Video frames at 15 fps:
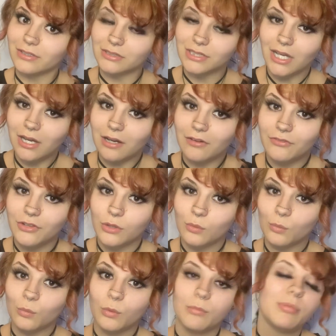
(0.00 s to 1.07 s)
loved
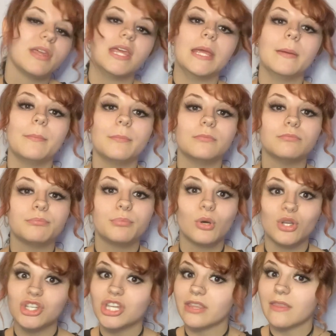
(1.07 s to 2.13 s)
would be
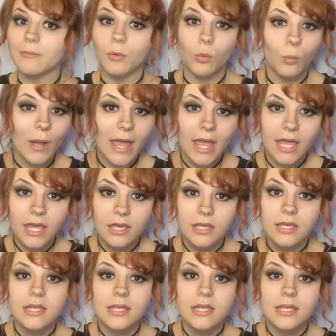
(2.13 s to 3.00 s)
pushing them away,